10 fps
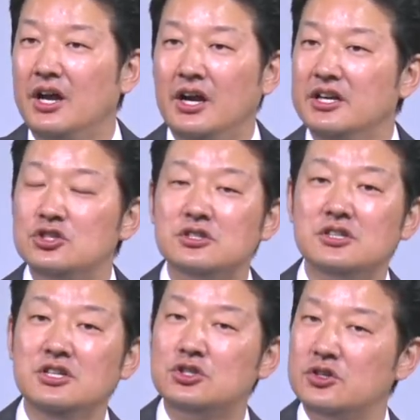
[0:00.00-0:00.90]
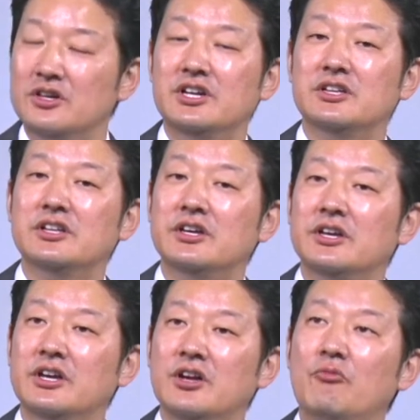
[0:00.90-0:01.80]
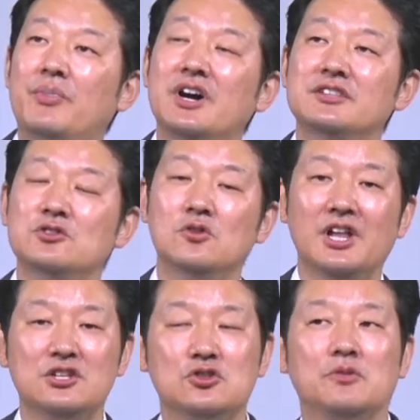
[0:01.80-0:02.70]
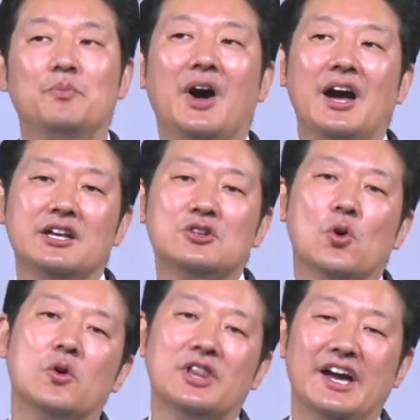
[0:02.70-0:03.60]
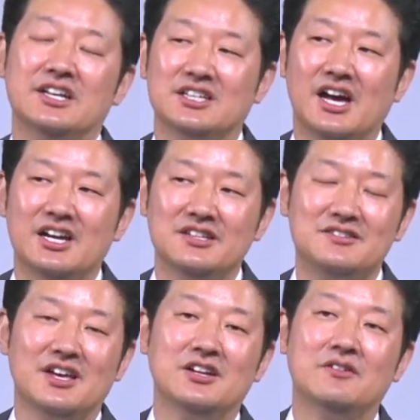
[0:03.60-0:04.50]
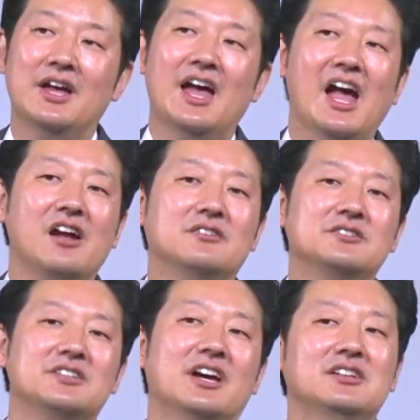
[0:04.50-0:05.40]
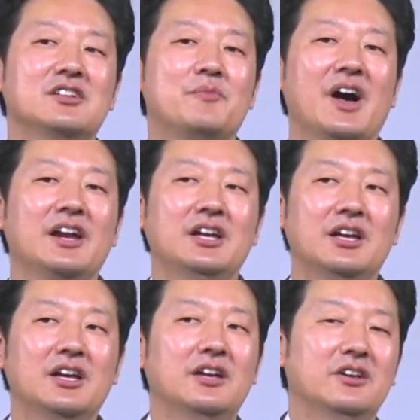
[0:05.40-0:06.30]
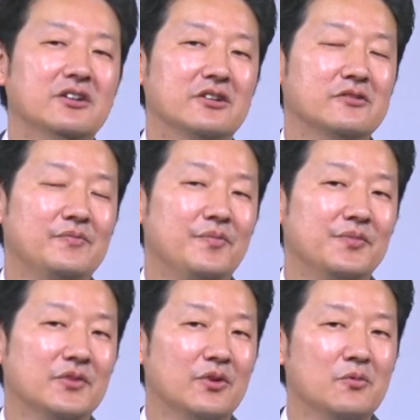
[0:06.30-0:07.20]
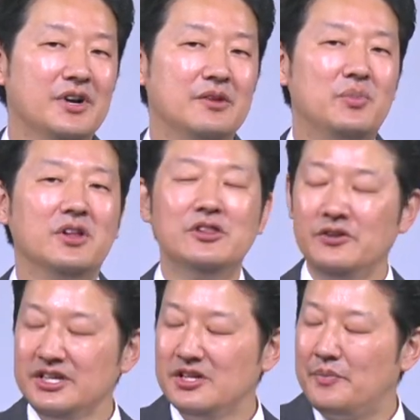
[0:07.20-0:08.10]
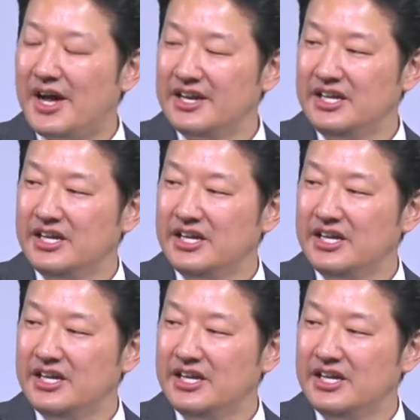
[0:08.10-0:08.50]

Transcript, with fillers: It hurts. It shouldn't. But you let your body go like that. Instead of exercising the body, you know, you're what? Polluting the body.